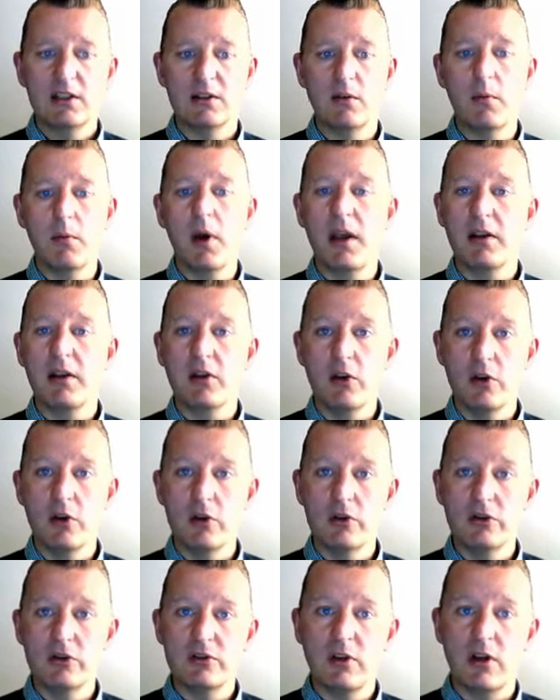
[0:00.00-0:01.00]
So we might
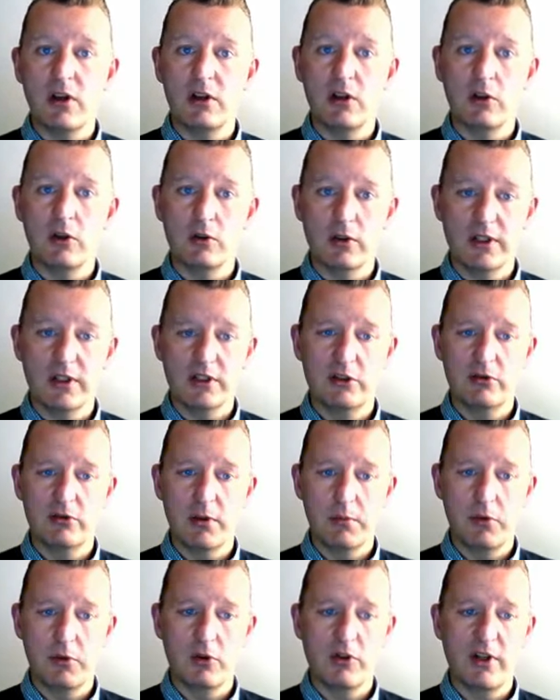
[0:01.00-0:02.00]
use a local
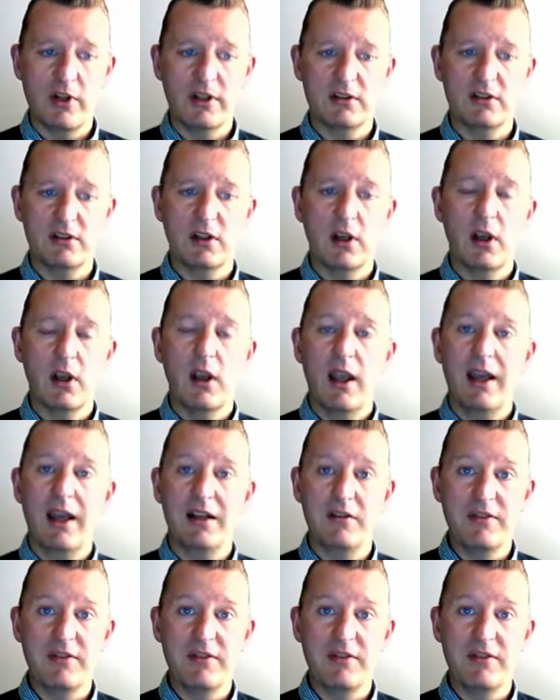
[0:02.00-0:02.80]
history project